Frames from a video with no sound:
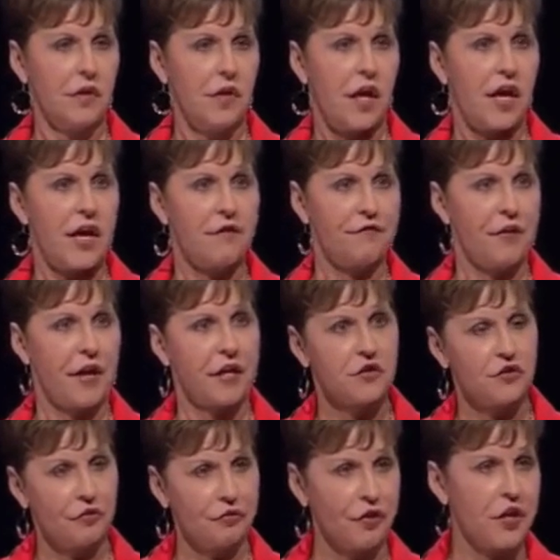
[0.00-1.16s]
He affects
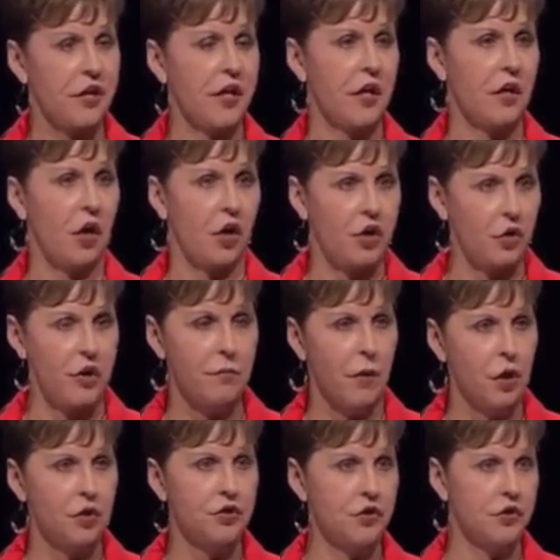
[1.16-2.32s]
your thinking or your
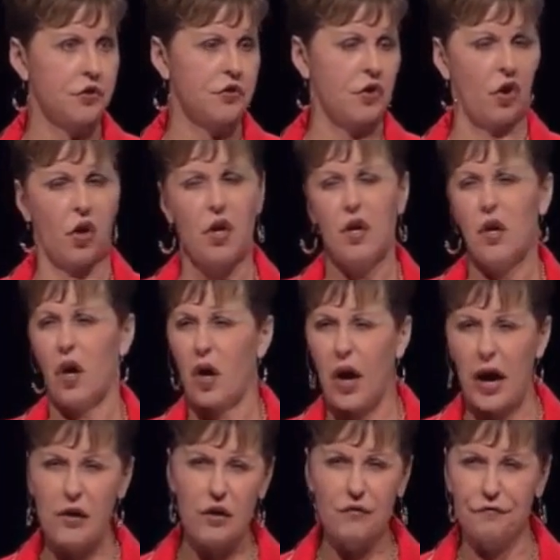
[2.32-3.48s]
emotions or
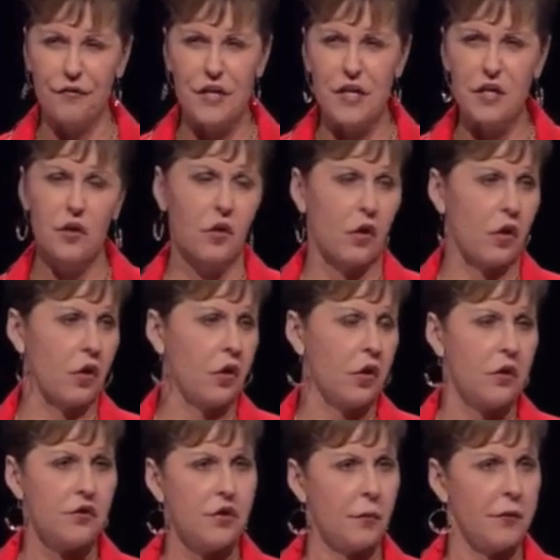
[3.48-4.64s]
how you feel or
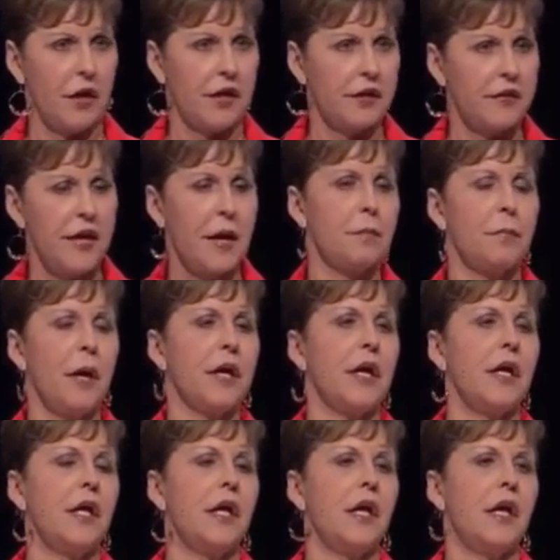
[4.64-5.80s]
something like that. But
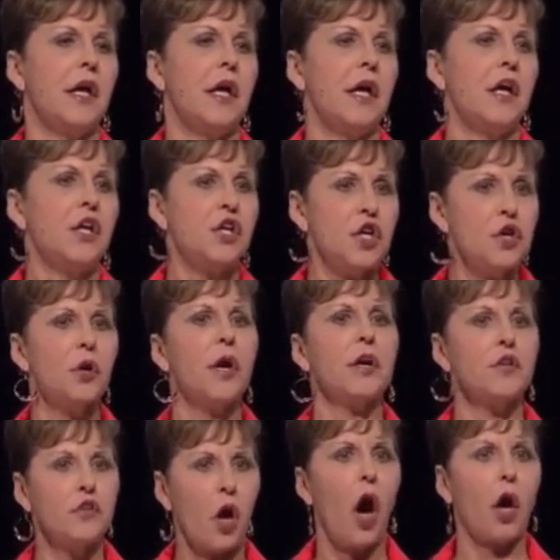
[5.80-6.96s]
you can
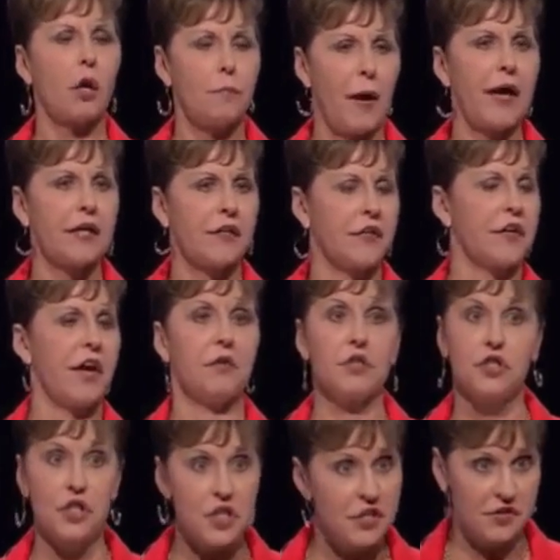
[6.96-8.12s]
talk back to the devil.
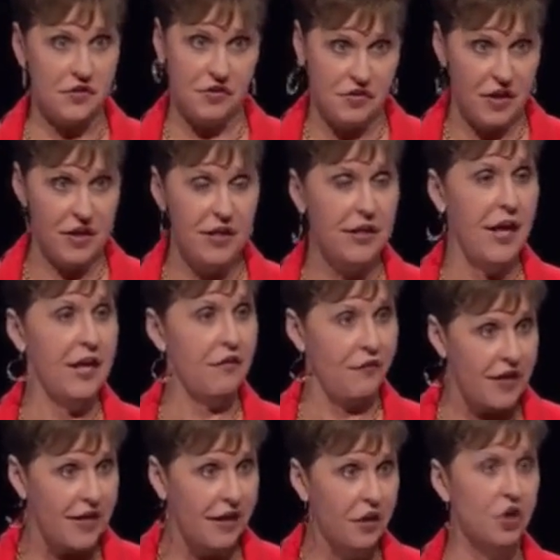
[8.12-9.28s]
Jesus did it, and if
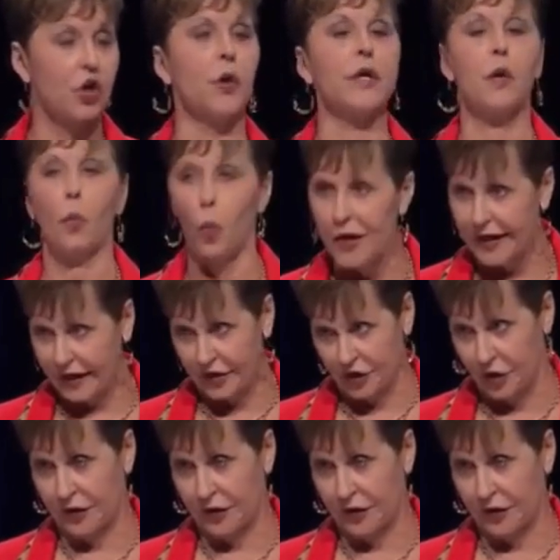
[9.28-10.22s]
he can do it, we can do